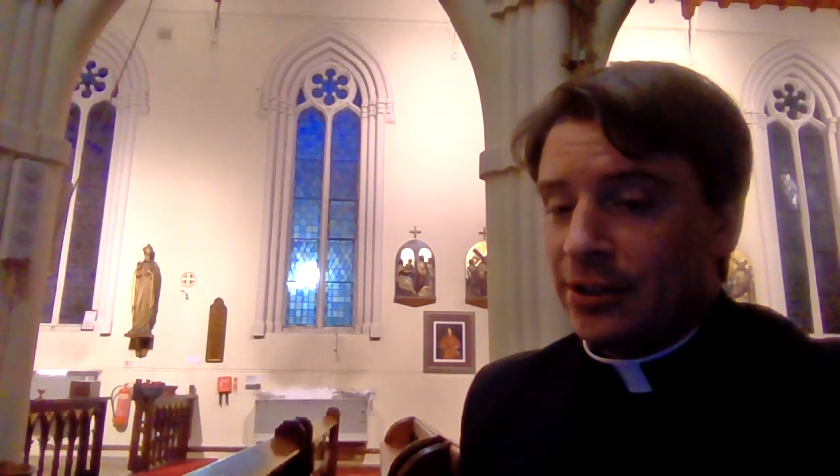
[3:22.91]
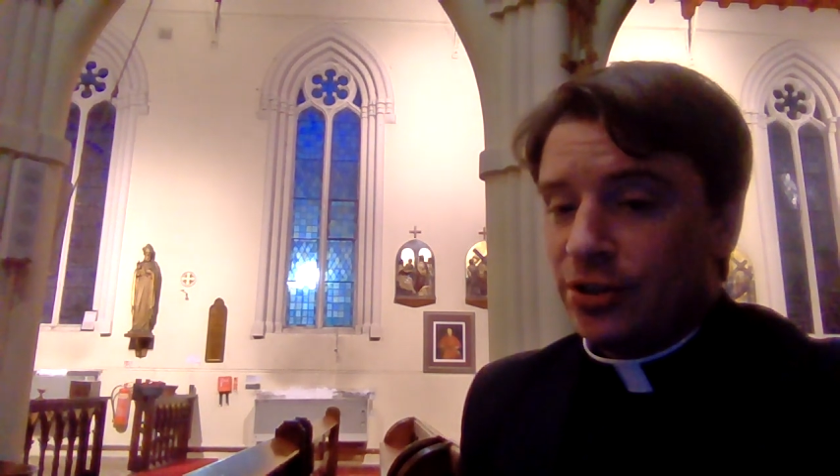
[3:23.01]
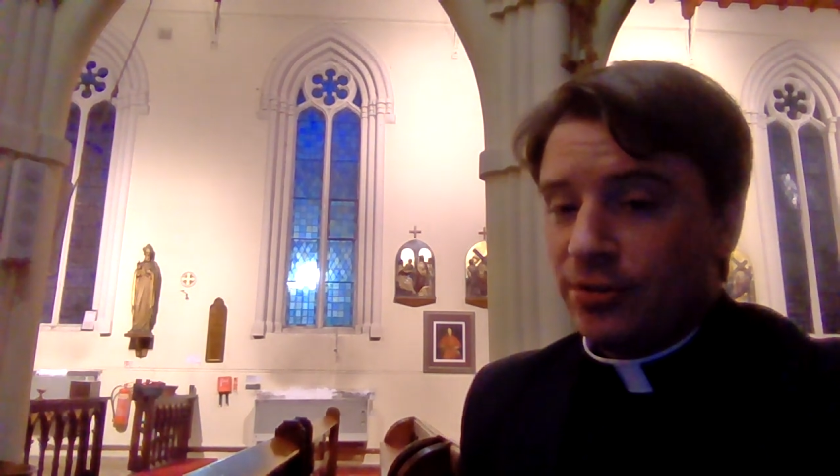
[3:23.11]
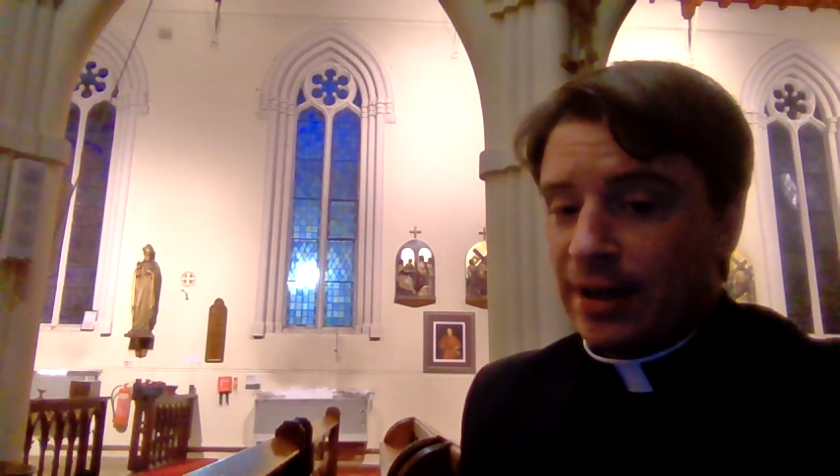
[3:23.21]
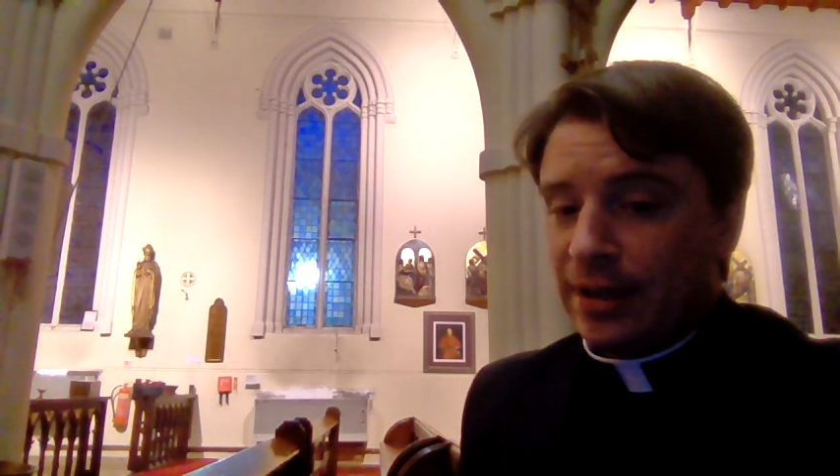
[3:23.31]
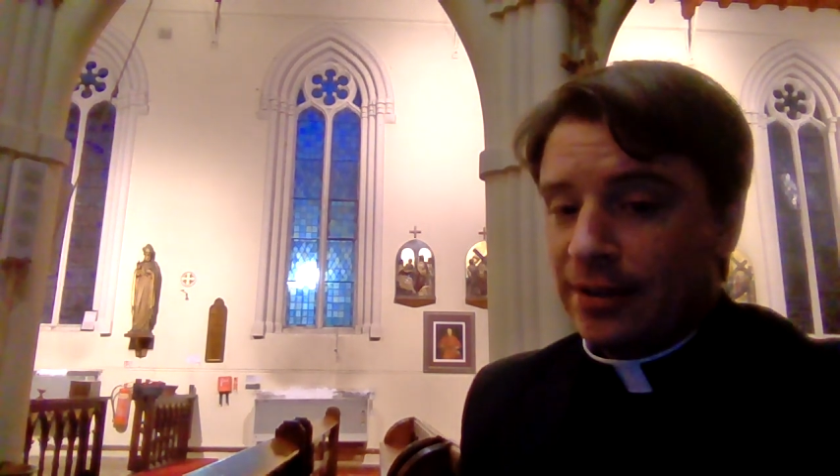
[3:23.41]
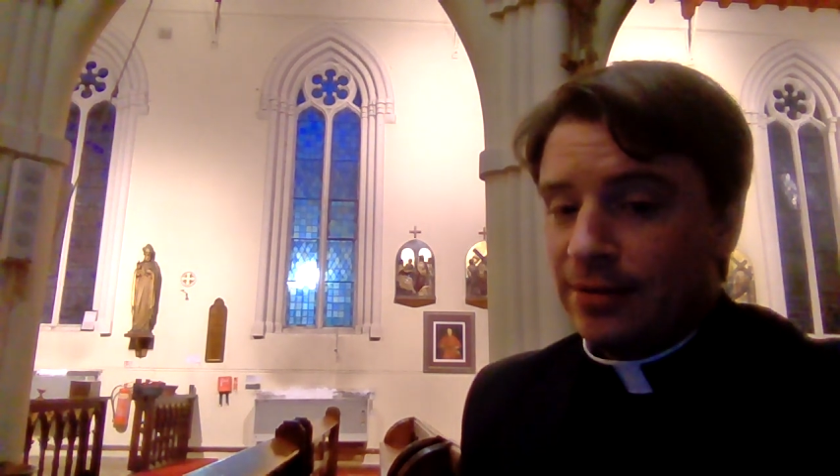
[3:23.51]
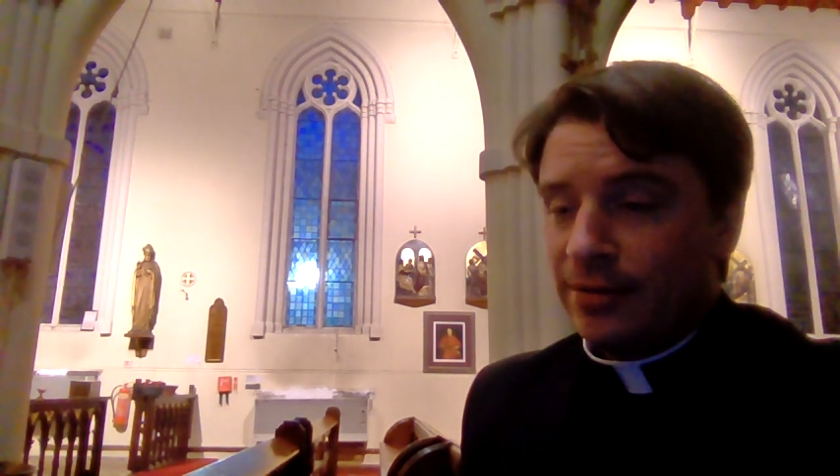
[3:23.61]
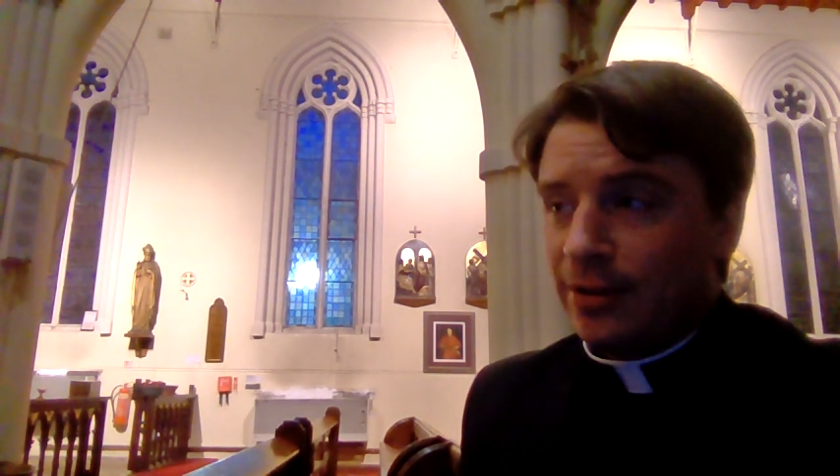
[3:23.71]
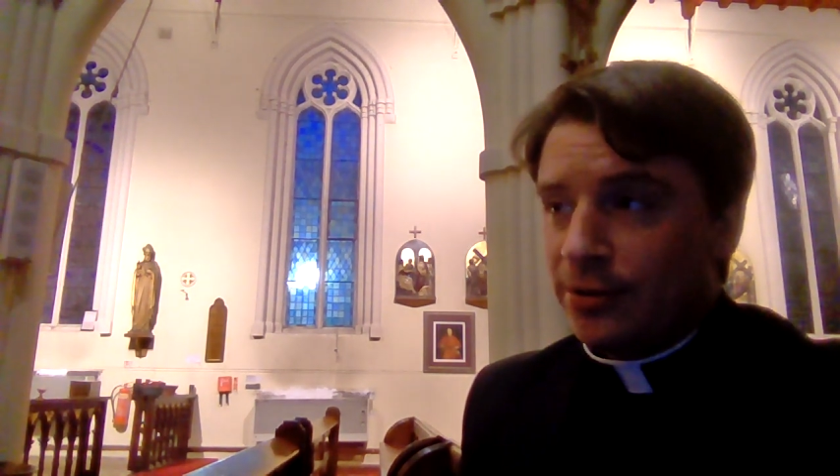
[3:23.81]
during
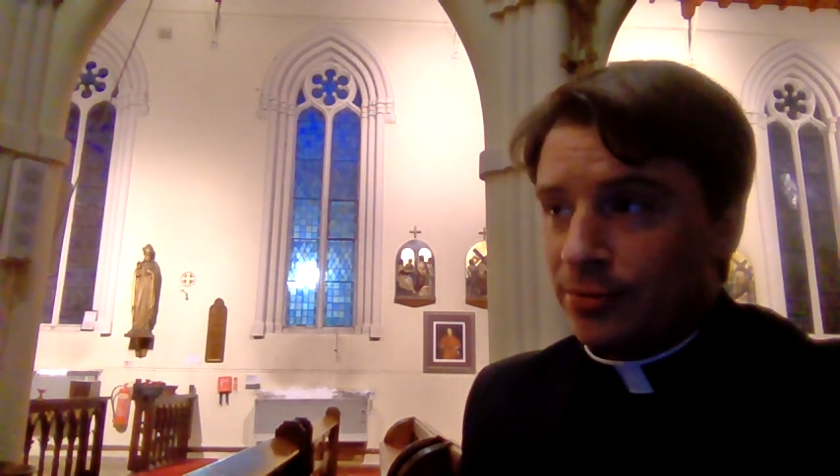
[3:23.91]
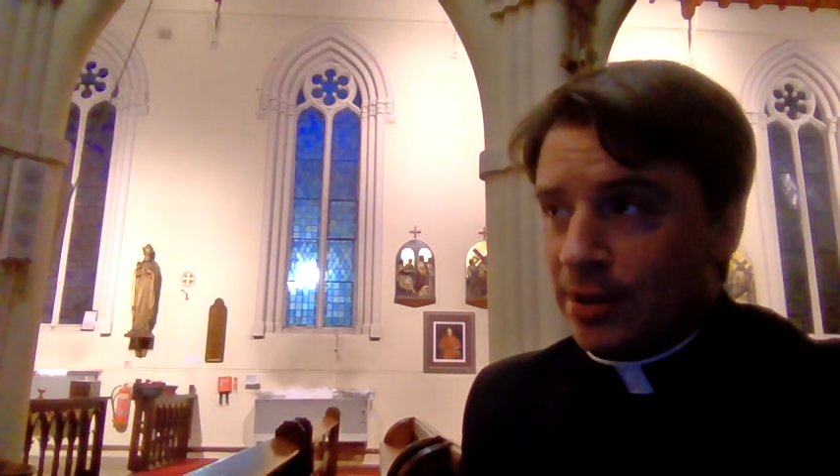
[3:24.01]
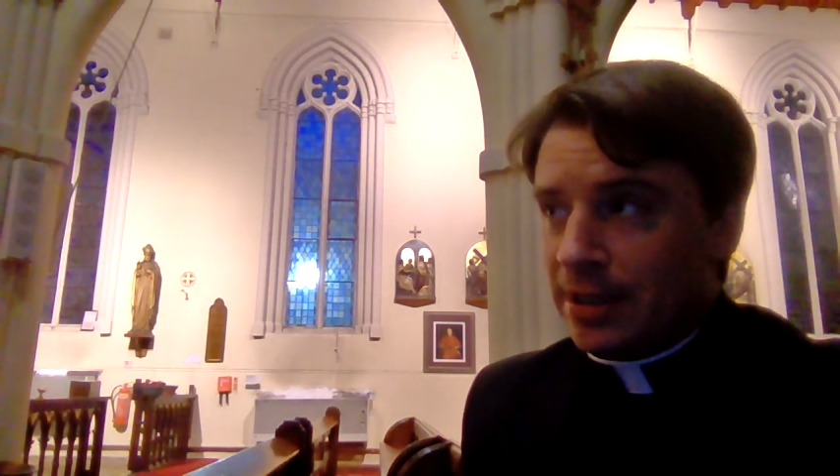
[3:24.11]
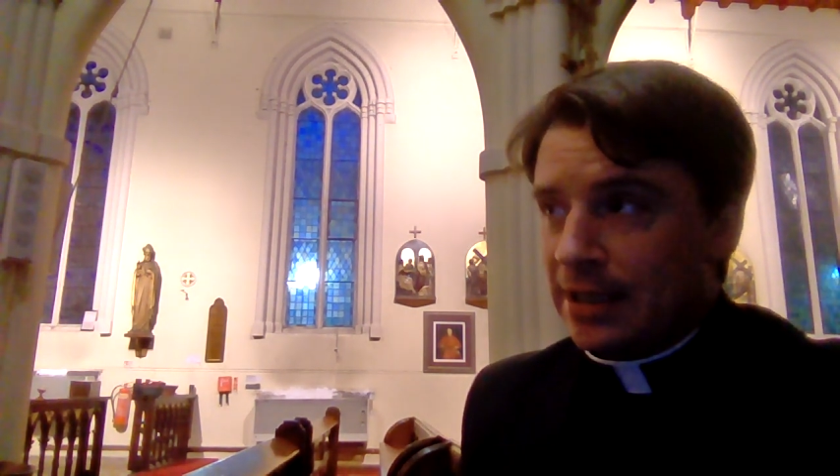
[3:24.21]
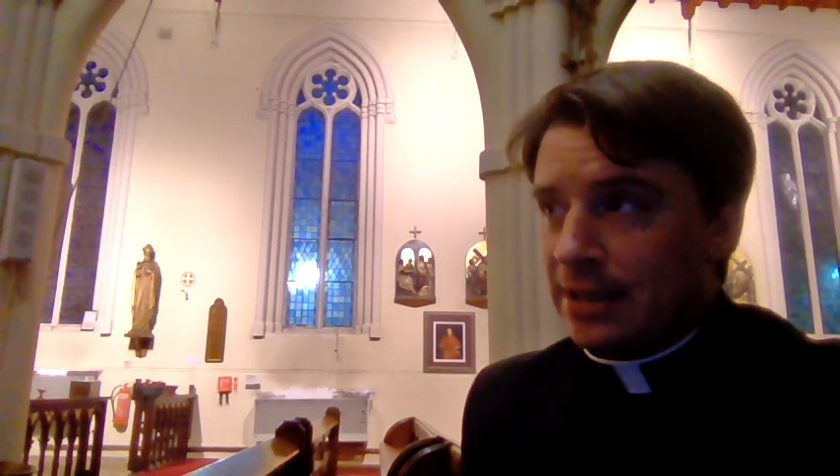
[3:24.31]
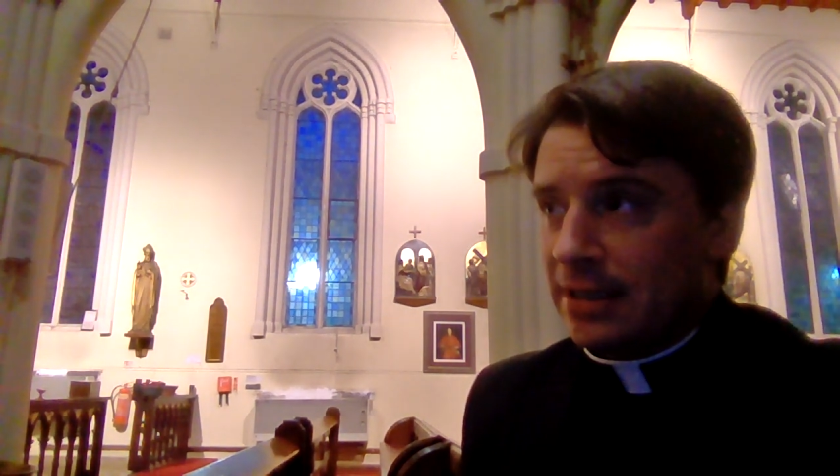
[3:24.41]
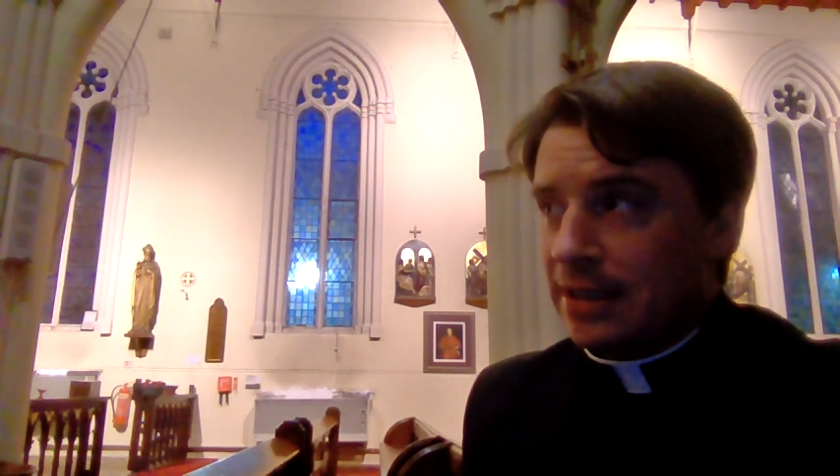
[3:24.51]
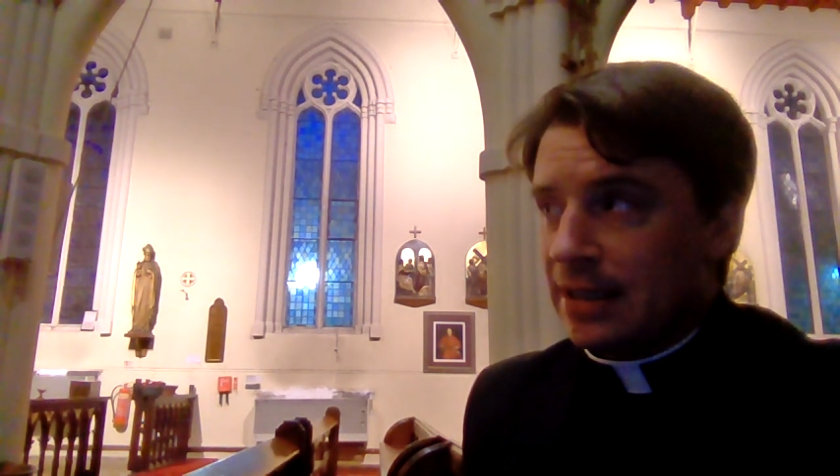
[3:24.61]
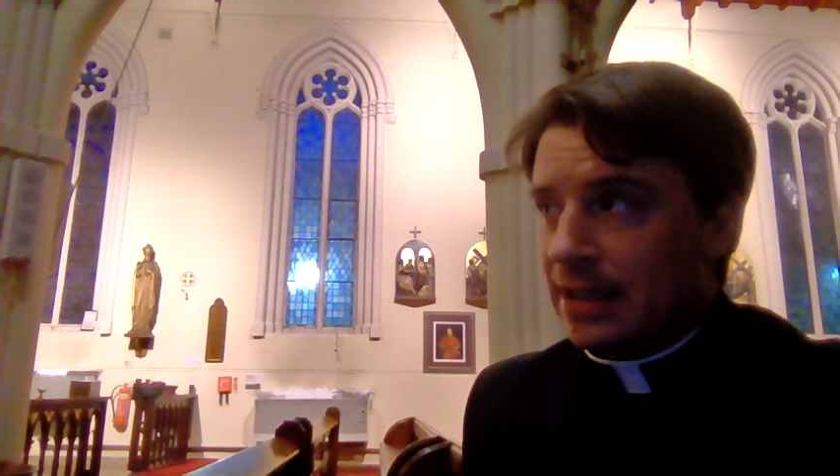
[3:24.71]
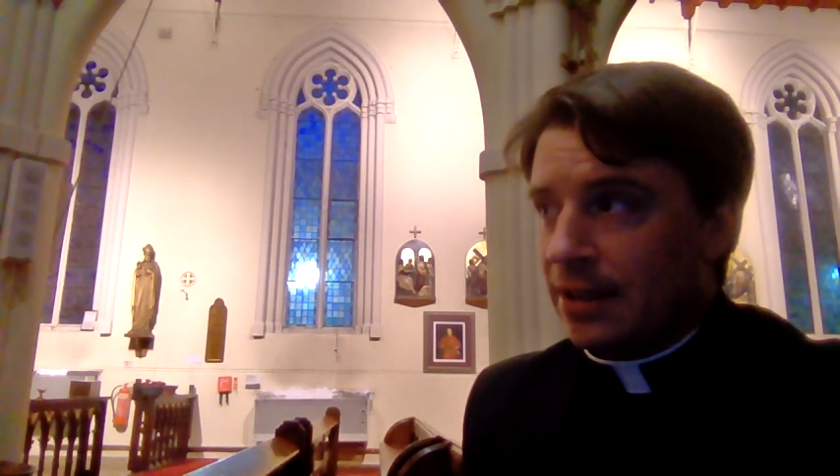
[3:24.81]
those readings and
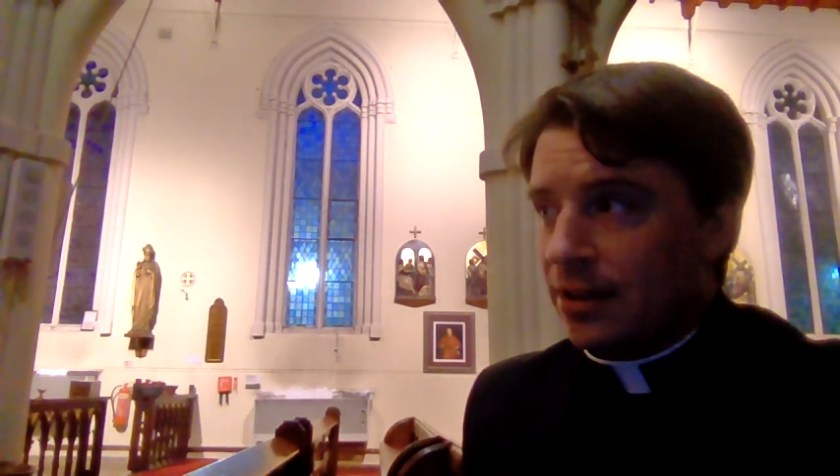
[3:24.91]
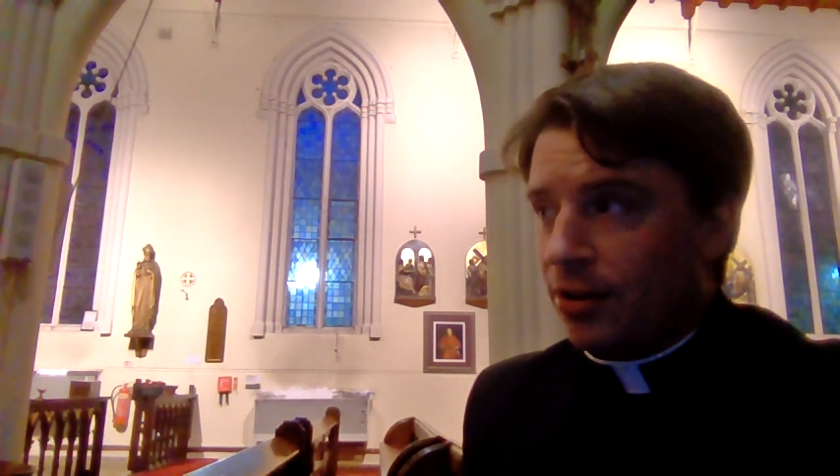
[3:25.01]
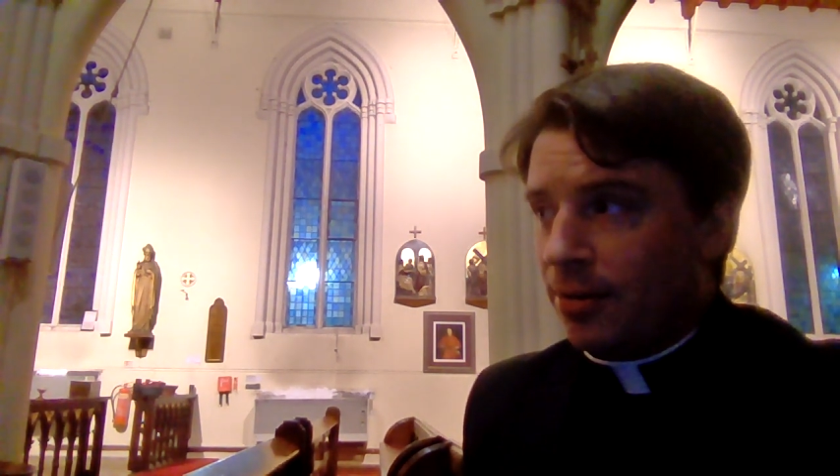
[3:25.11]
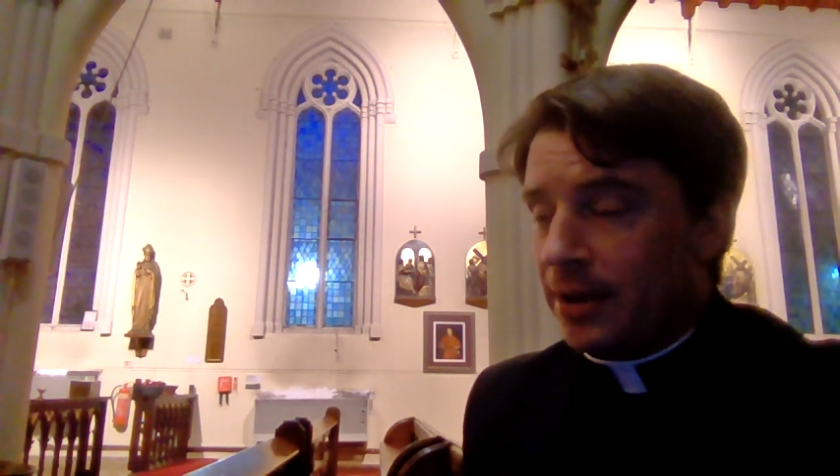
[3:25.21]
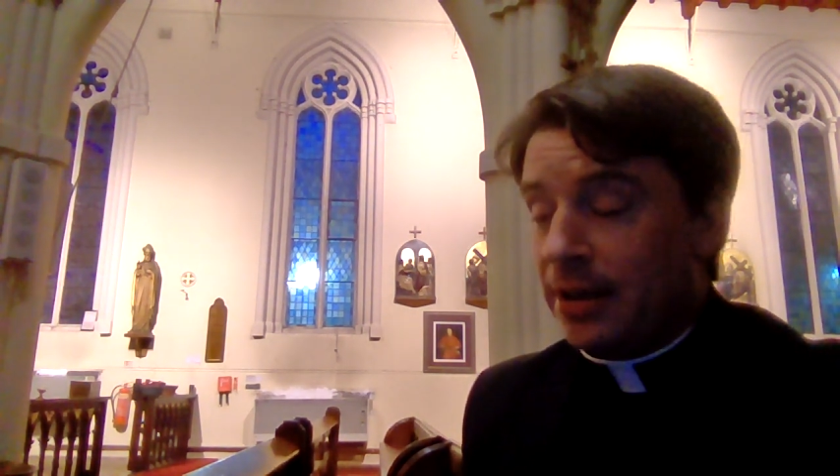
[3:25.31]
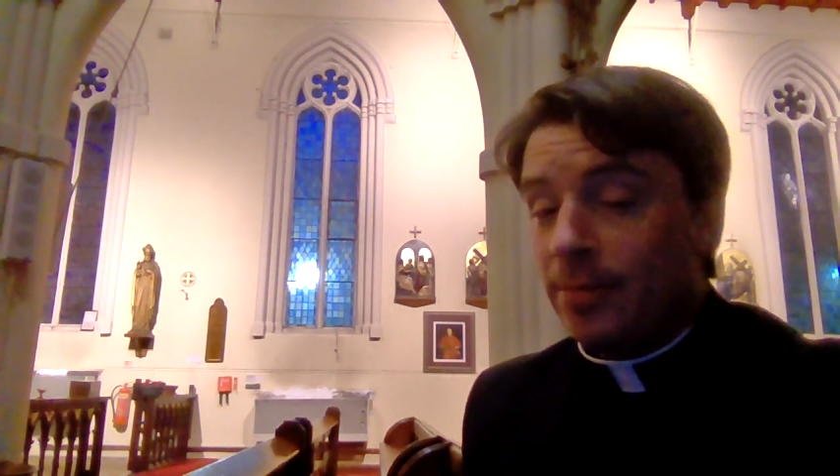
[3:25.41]
sitting in the homily.